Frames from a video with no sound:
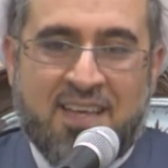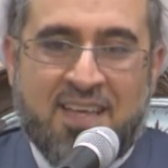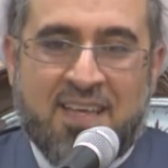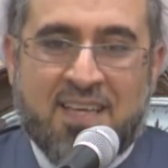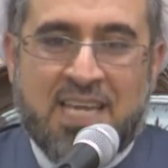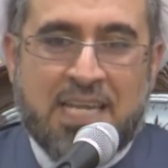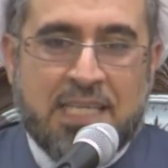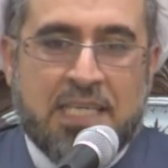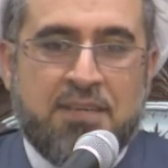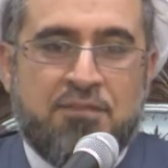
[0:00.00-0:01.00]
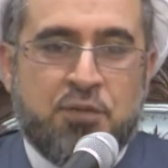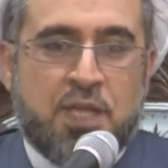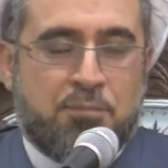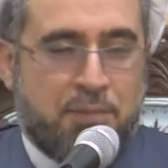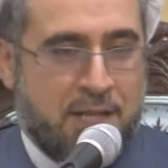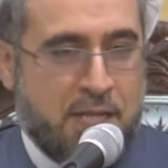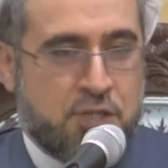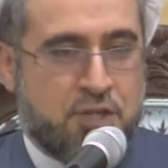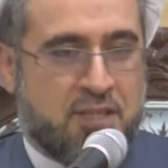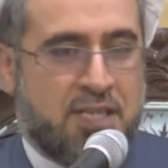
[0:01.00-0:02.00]
can give you the
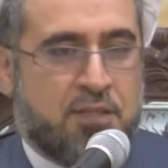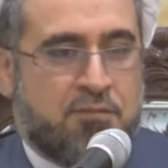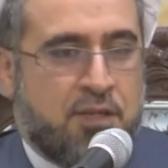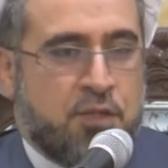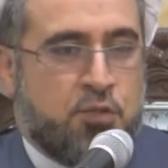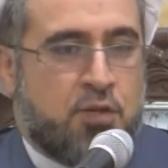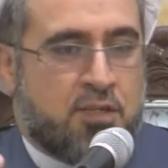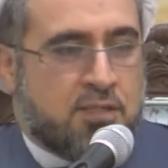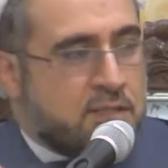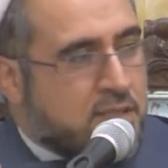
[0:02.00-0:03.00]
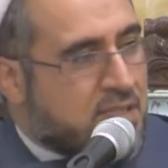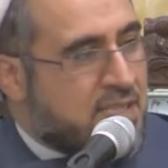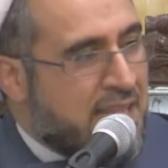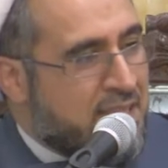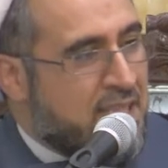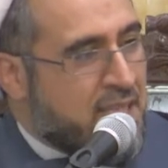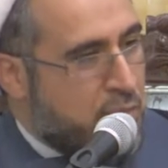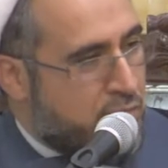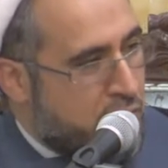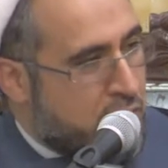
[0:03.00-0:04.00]
pleasure that when you are standing
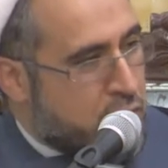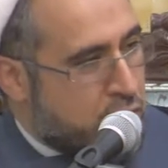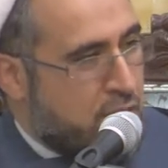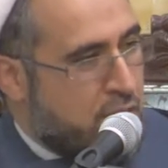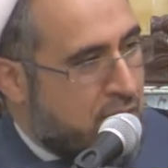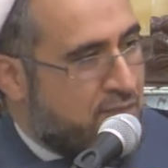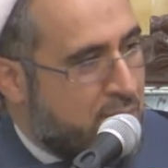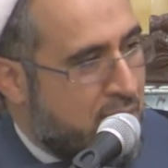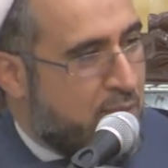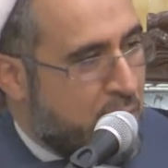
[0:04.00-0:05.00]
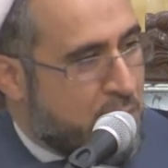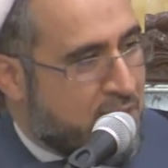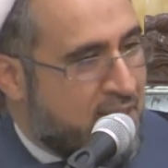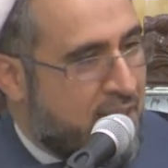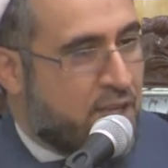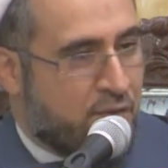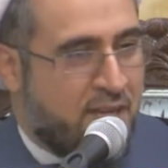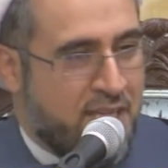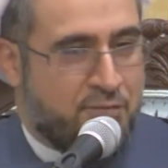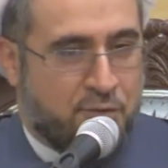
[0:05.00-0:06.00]
before the shrine of Imam al Hussein and
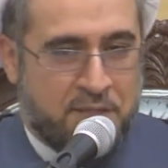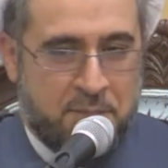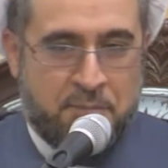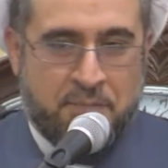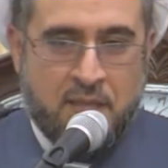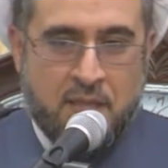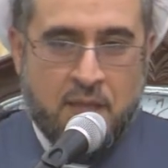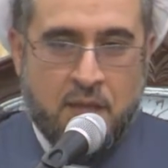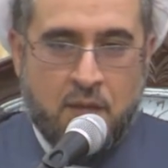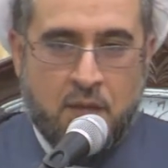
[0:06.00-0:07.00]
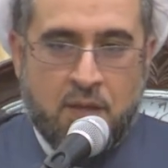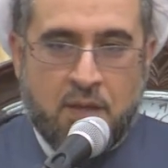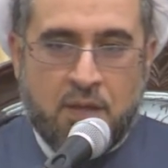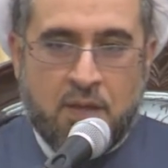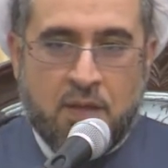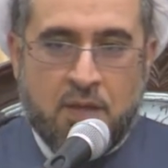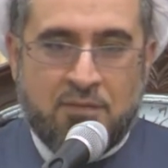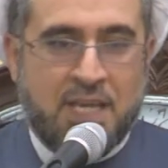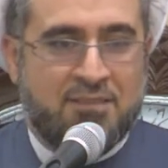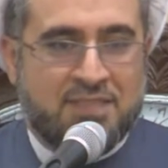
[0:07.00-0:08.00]
crying for him. We
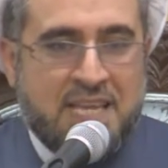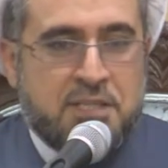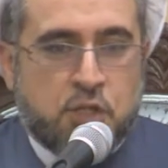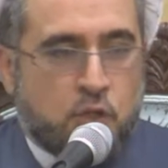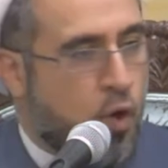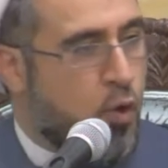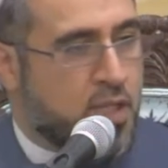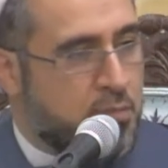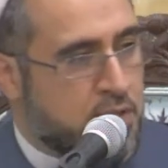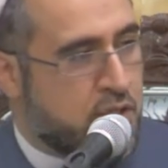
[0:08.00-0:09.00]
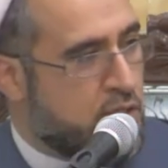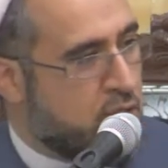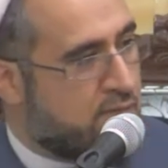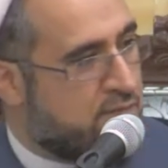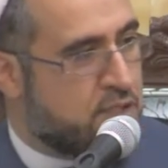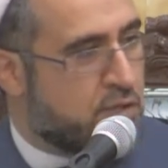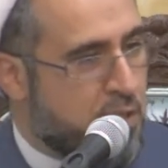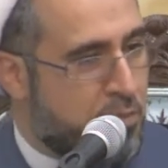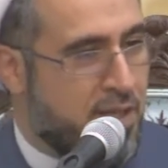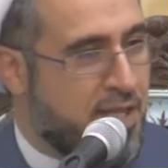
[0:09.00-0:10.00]
have tasted all the material, physical
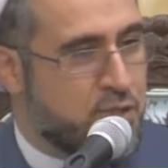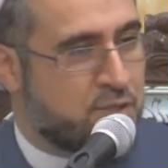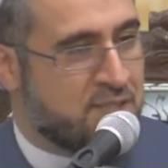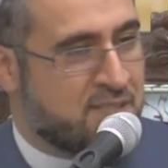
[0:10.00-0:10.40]
pleasures.